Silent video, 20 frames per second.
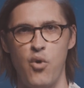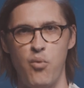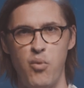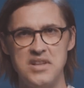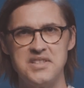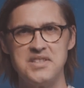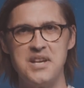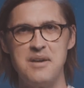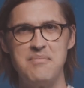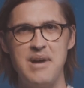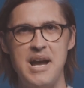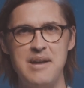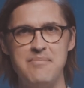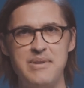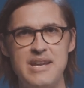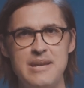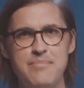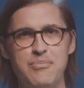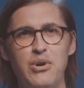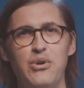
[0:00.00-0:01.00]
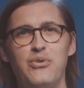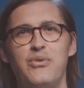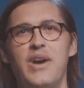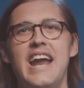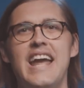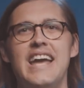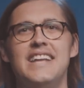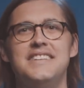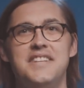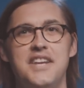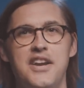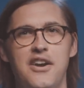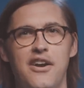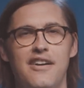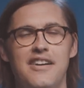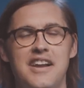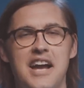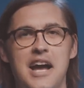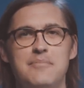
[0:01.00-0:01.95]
What's up, my people? Rand here.